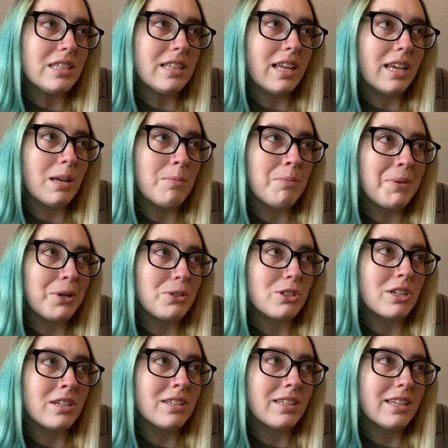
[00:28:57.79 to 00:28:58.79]
like,
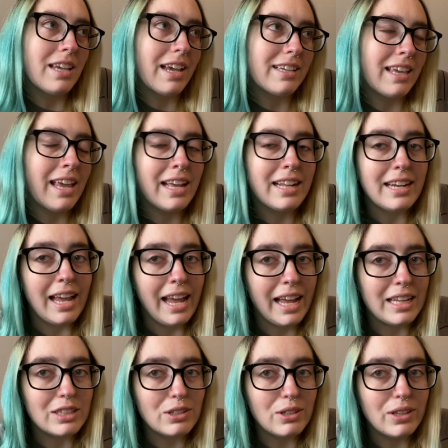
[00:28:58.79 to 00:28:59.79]
emotionally, I can't
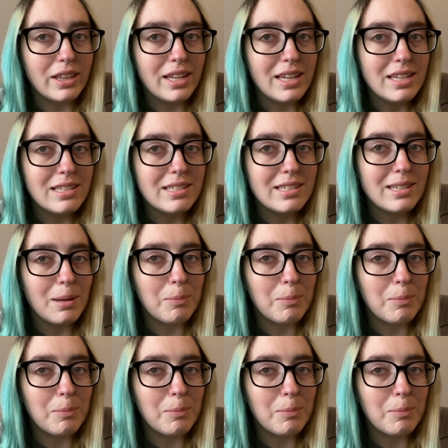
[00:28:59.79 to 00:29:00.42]
handle this.